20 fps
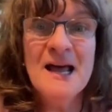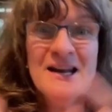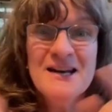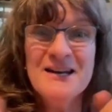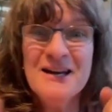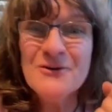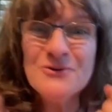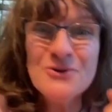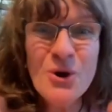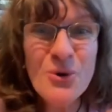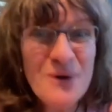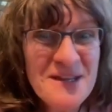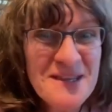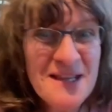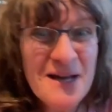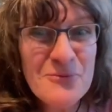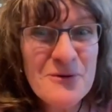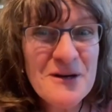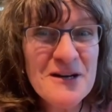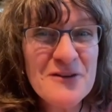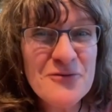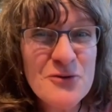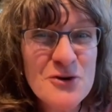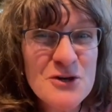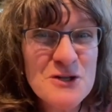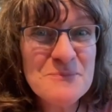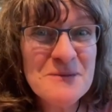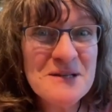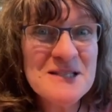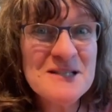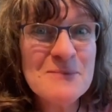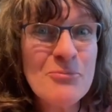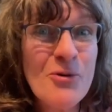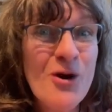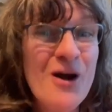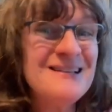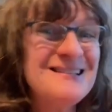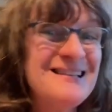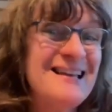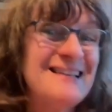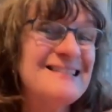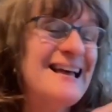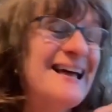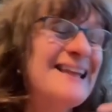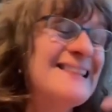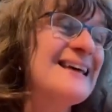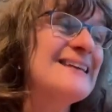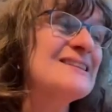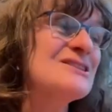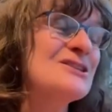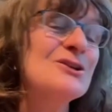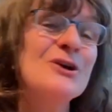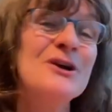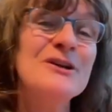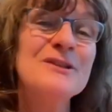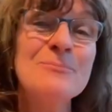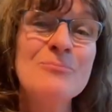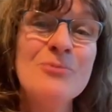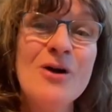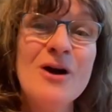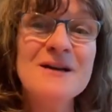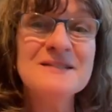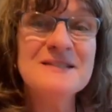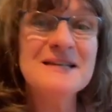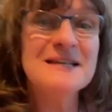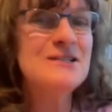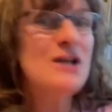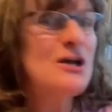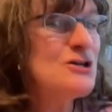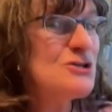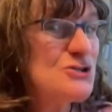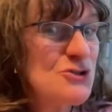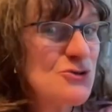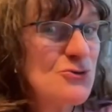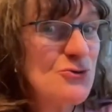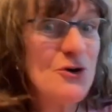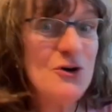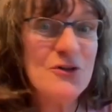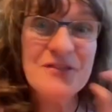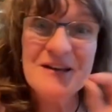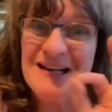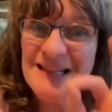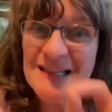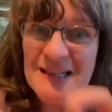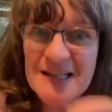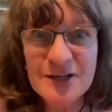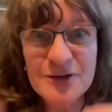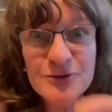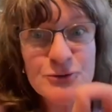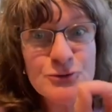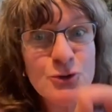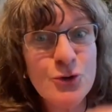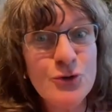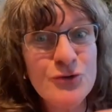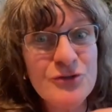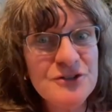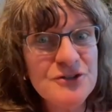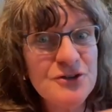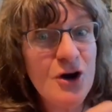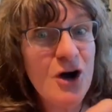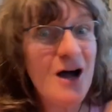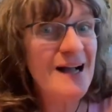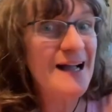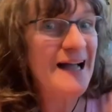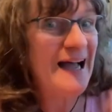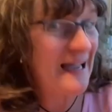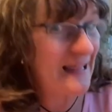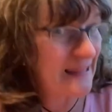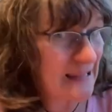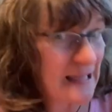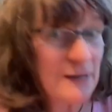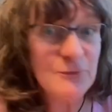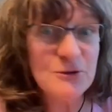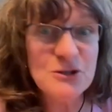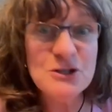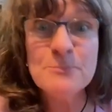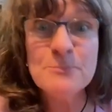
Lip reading: Now, knowing that reinforcement is a process, let's look at the process. Sure, the clicker told the dog, I like when you